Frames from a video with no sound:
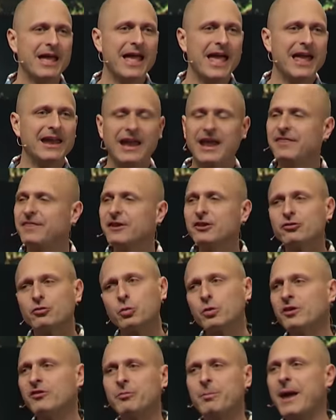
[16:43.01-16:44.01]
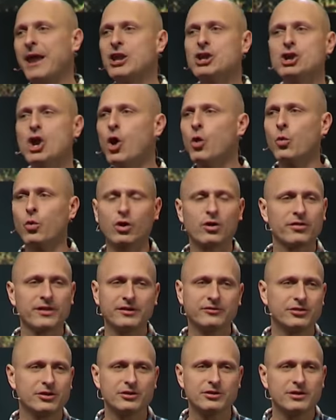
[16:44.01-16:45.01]
And, and this would have been noteworthy
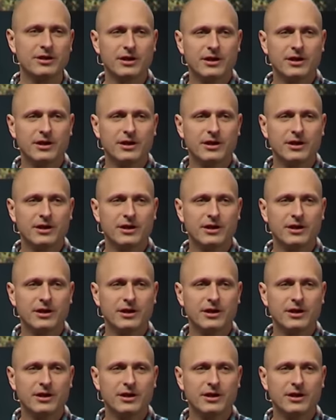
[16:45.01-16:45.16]
to